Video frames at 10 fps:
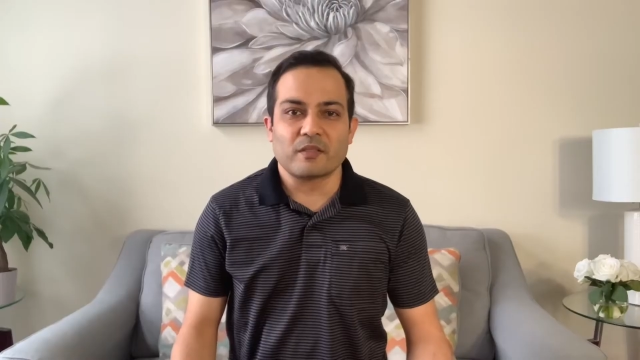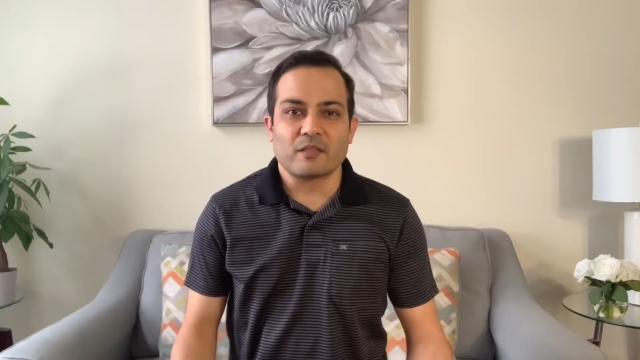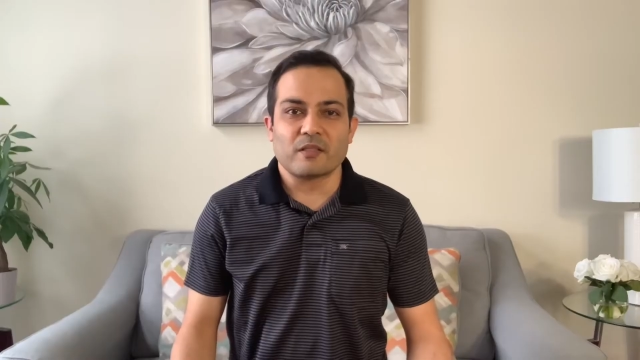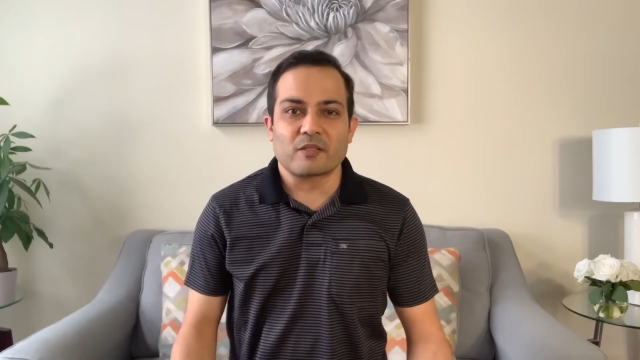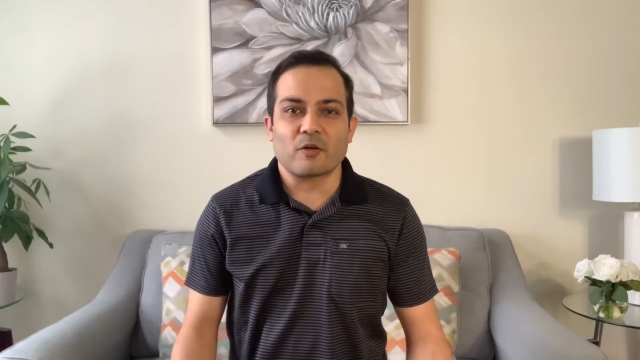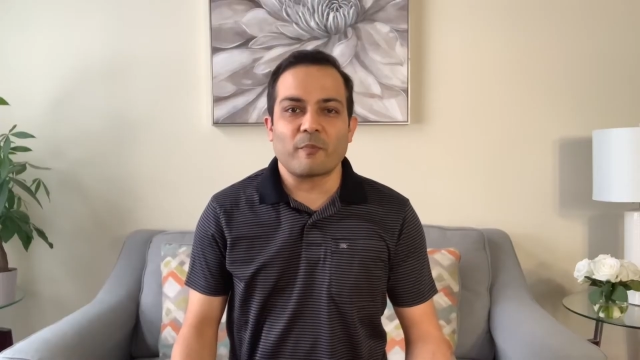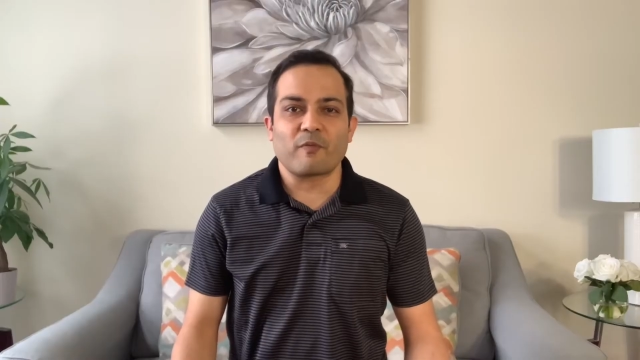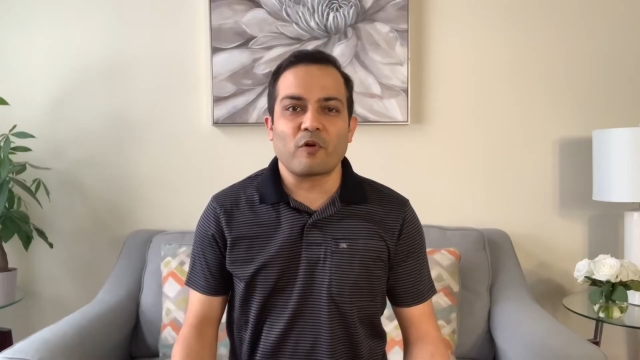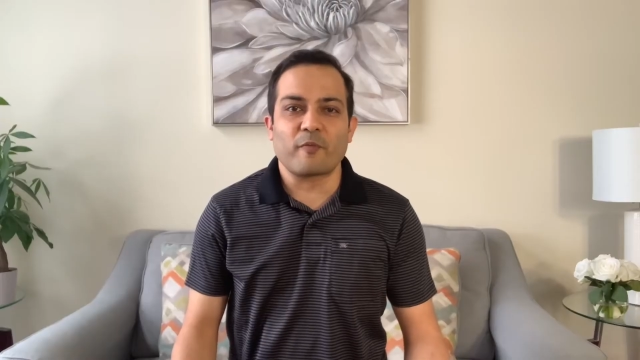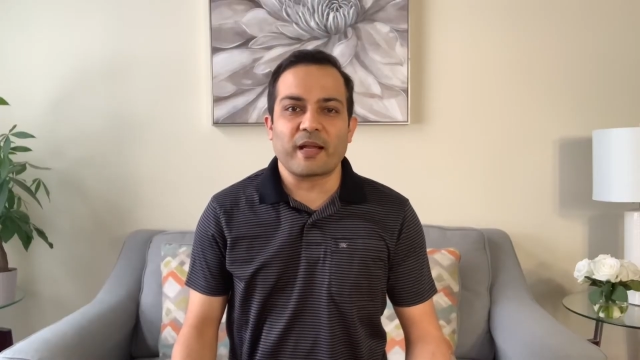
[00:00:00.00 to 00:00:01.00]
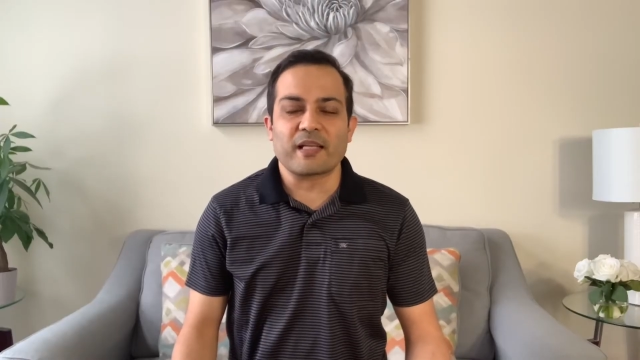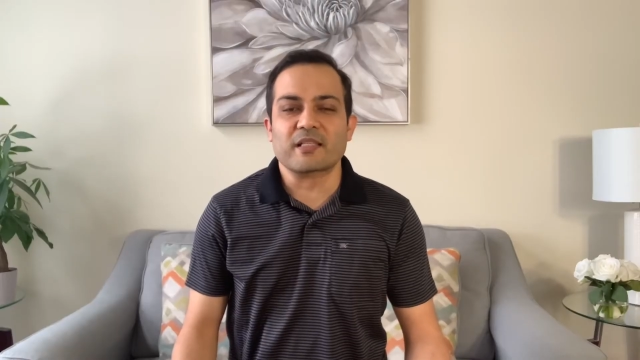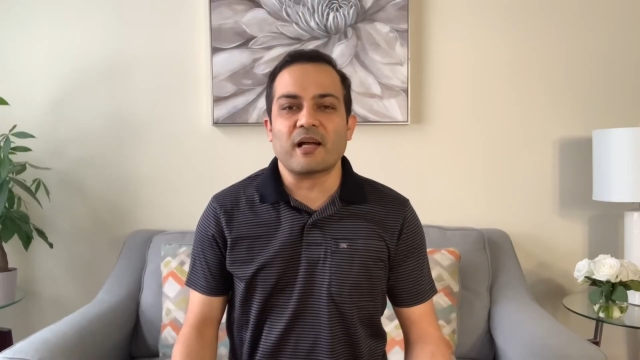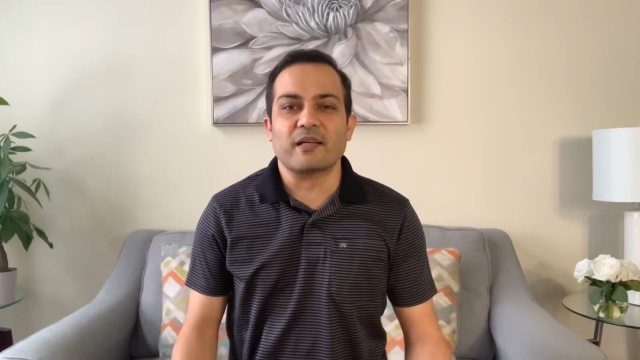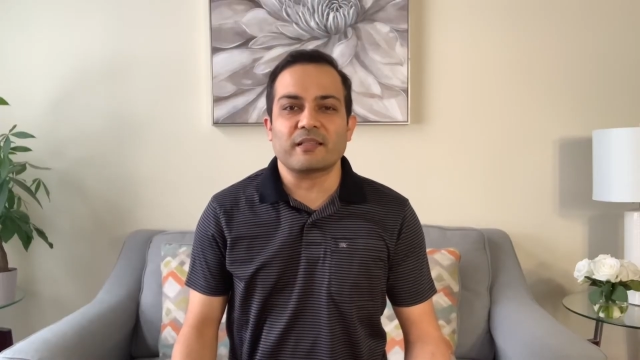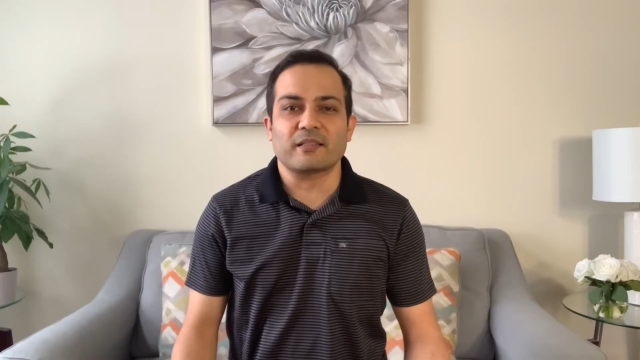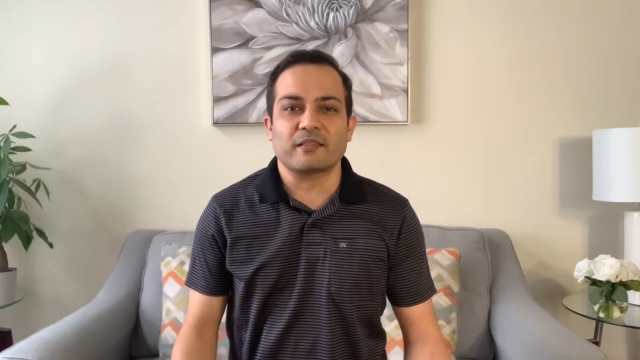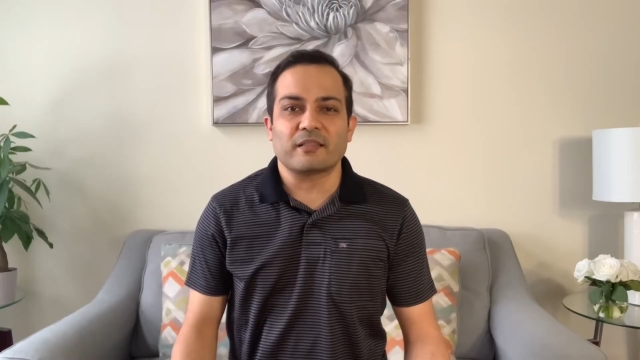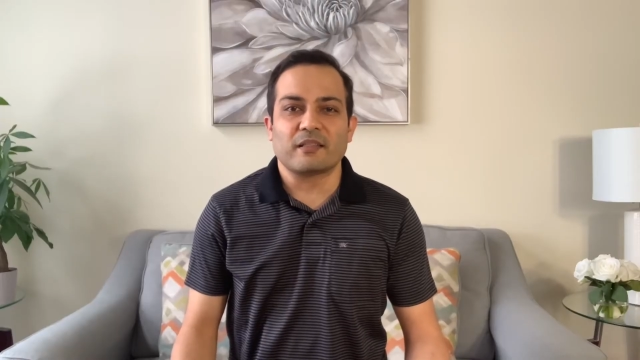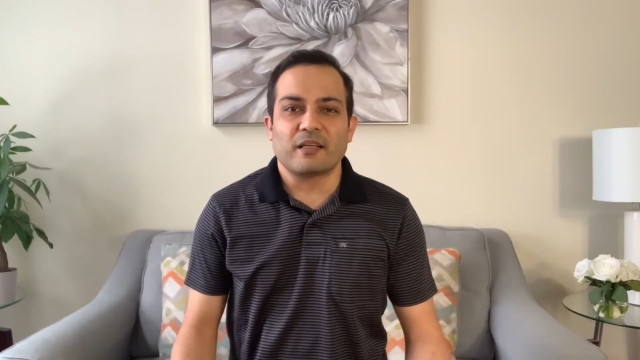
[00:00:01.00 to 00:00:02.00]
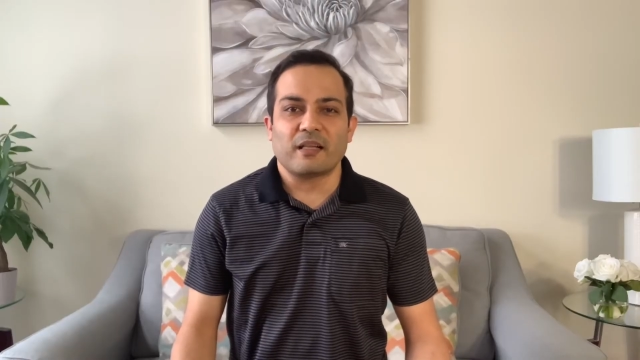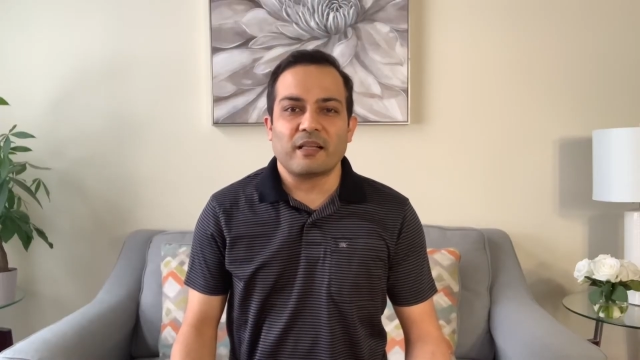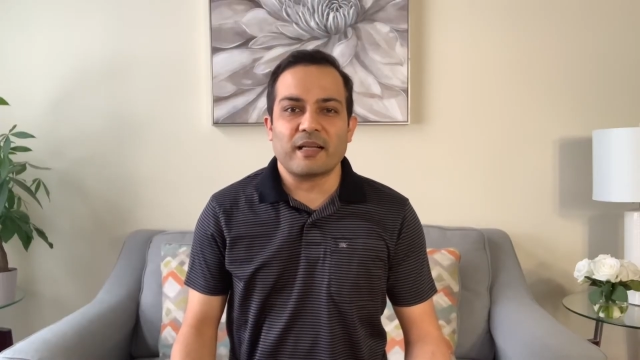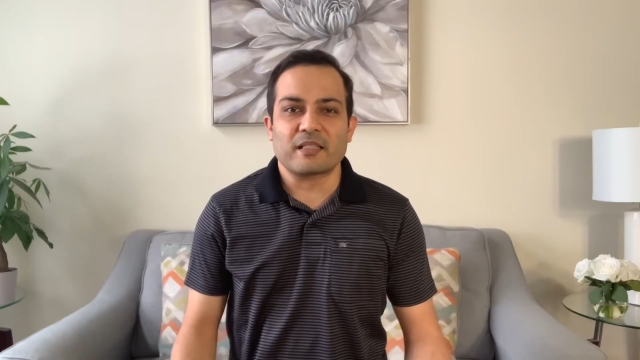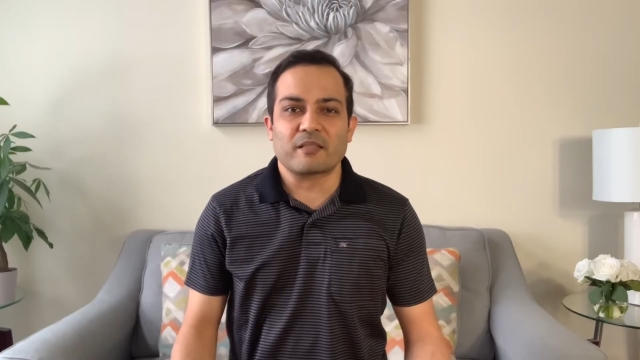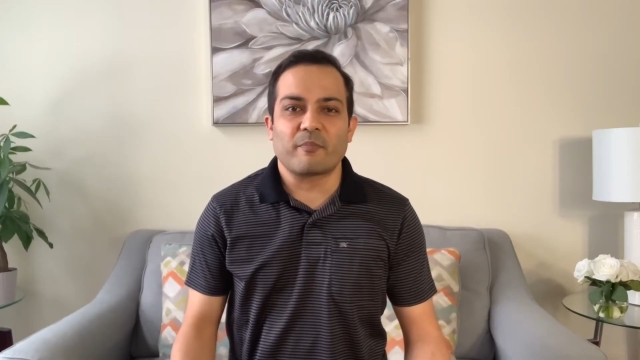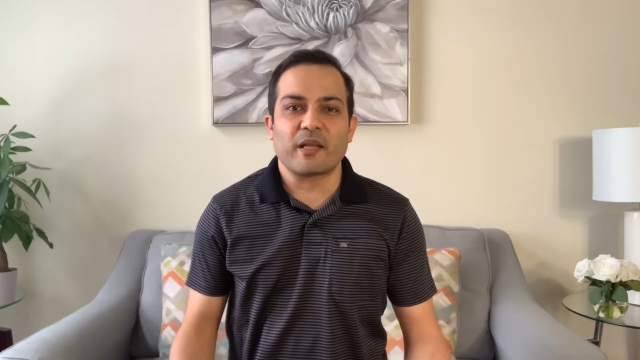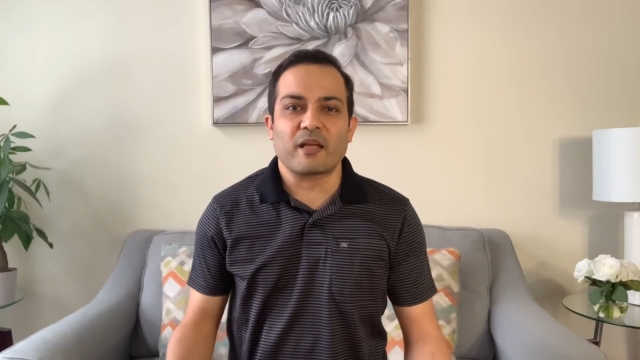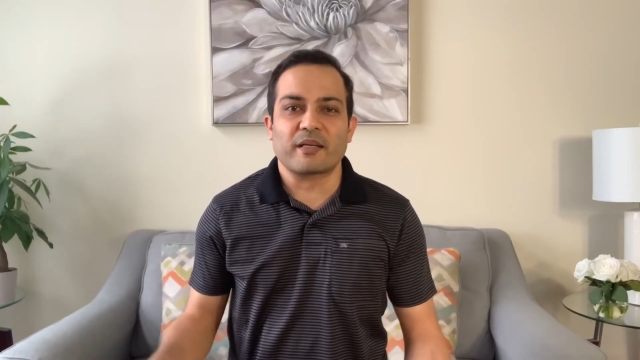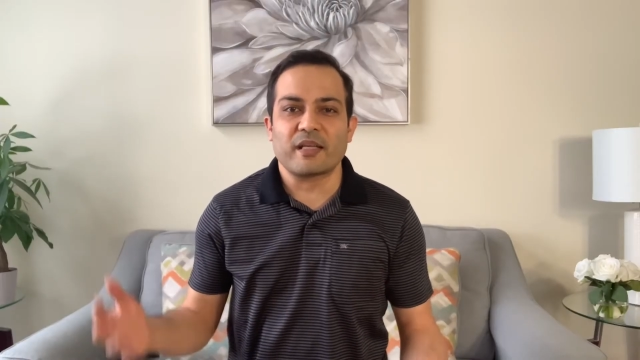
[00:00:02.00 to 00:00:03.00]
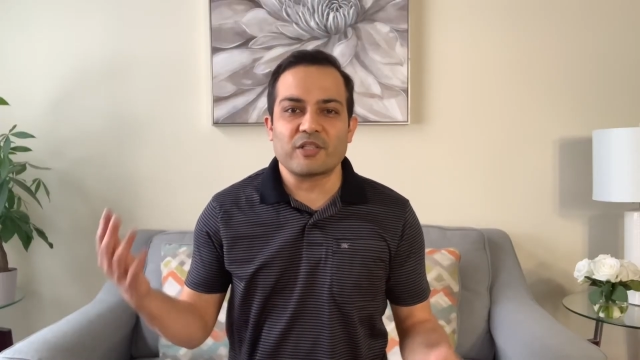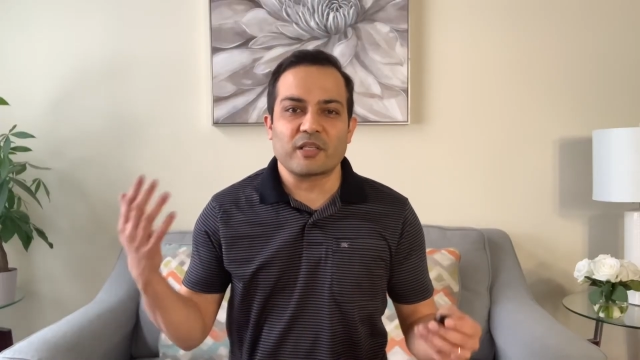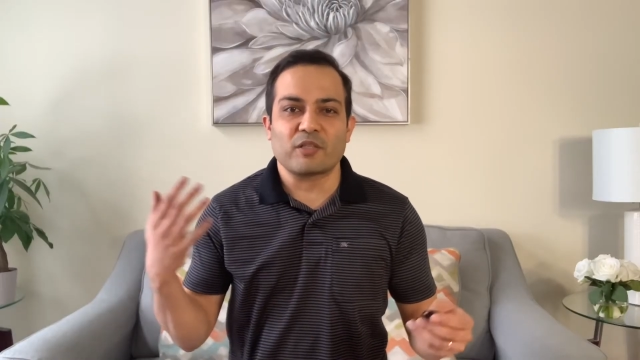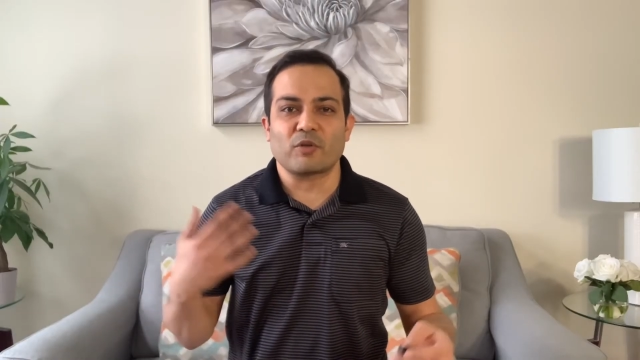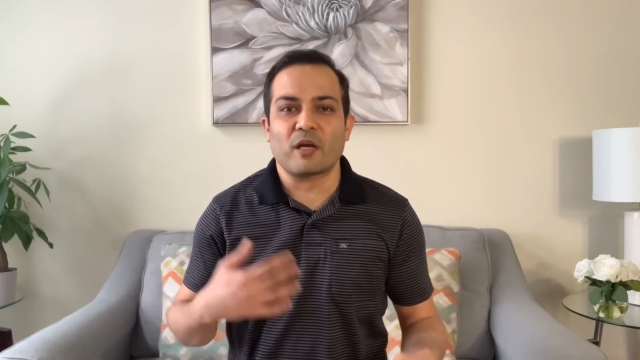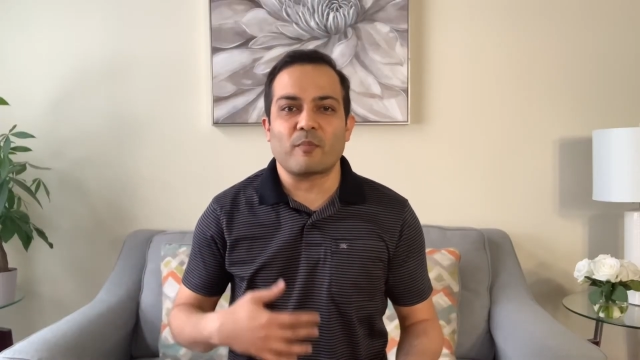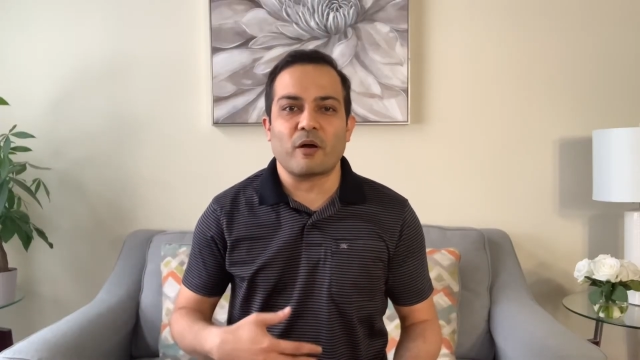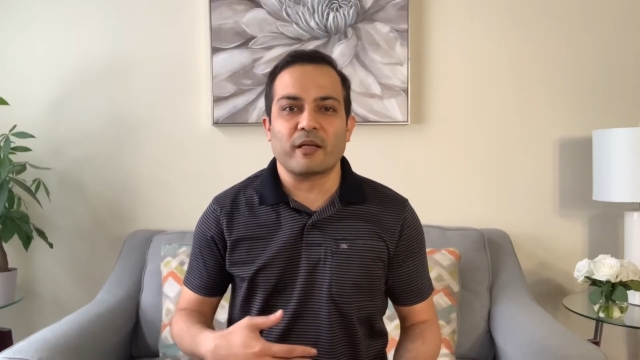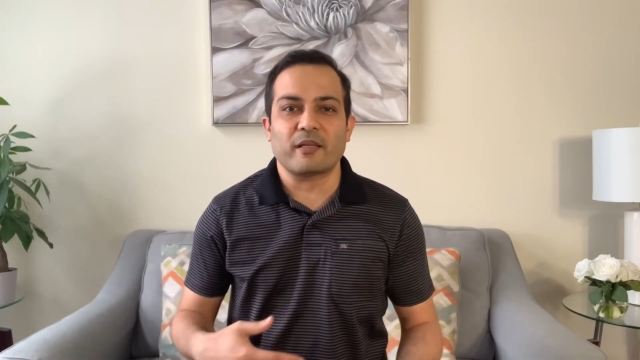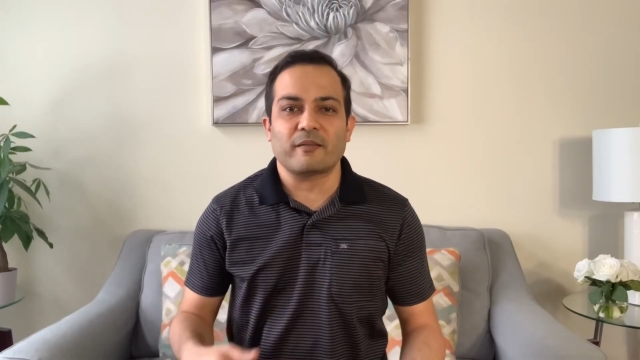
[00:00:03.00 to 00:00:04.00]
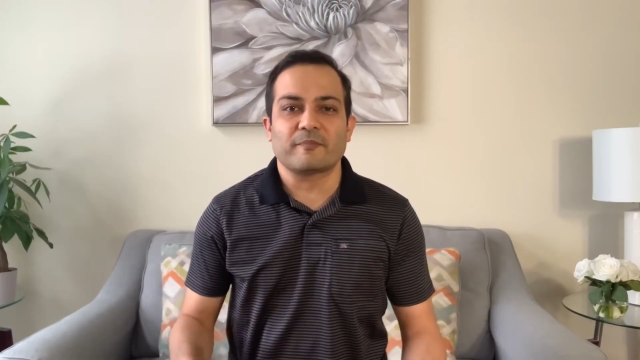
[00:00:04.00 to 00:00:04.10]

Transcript: So before we get started, let's bring attention to our body.